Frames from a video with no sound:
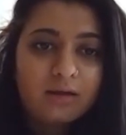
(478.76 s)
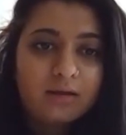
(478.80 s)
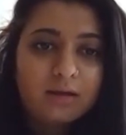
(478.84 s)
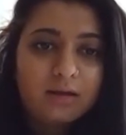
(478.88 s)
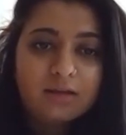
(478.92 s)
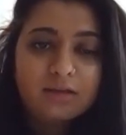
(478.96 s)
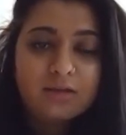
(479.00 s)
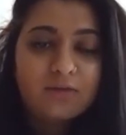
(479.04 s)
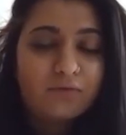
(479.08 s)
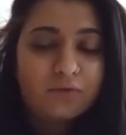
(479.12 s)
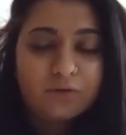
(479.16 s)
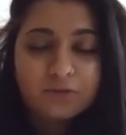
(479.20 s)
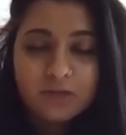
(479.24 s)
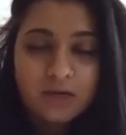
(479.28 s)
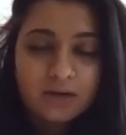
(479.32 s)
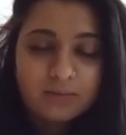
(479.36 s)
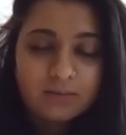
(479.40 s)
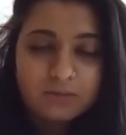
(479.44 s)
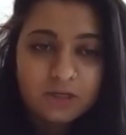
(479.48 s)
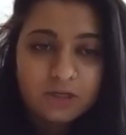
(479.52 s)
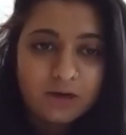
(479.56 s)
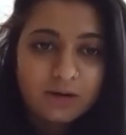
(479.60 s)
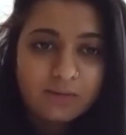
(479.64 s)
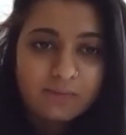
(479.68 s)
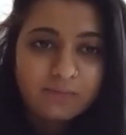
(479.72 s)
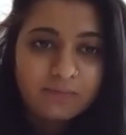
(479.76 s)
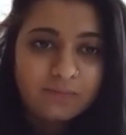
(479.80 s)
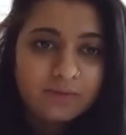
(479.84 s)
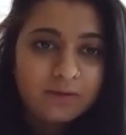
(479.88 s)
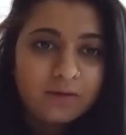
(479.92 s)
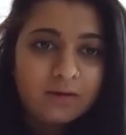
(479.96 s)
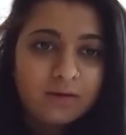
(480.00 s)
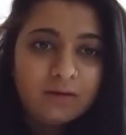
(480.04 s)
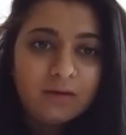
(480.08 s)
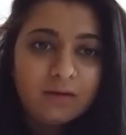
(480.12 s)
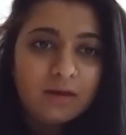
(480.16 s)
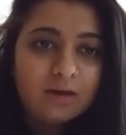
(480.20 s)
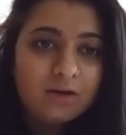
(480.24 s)
it's a full-time job.
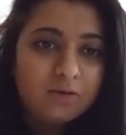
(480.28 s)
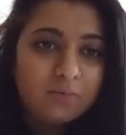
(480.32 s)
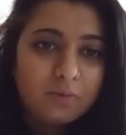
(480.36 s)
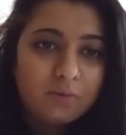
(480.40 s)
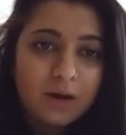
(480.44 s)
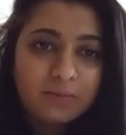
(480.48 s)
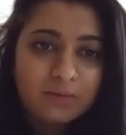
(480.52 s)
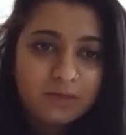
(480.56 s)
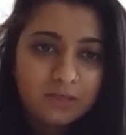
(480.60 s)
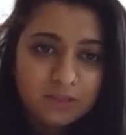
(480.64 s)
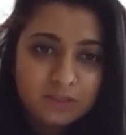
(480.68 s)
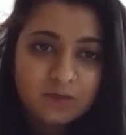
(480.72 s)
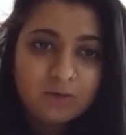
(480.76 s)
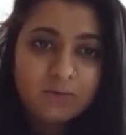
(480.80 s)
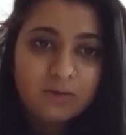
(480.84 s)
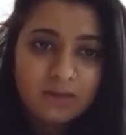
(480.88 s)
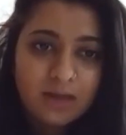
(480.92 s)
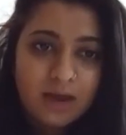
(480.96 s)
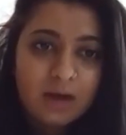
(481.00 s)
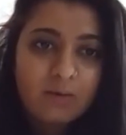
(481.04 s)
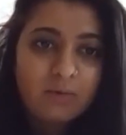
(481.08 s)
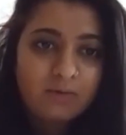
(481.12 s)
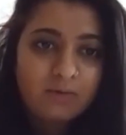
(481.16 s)
And you probably deal with that